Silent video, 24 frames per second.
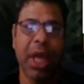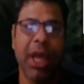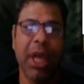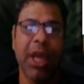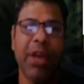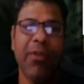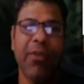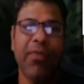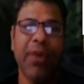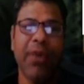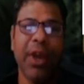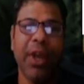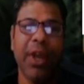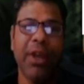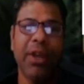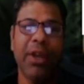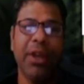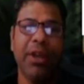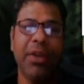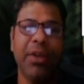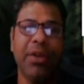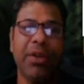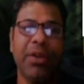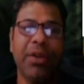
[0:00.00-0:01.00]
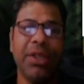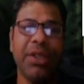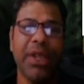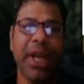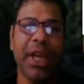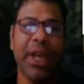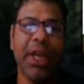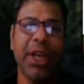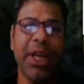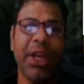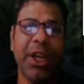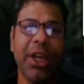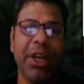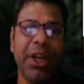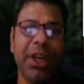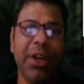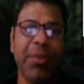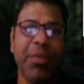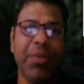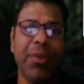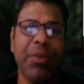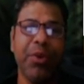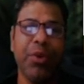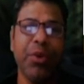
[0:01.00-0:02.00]
If I say
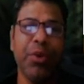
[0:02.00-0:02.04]
negative,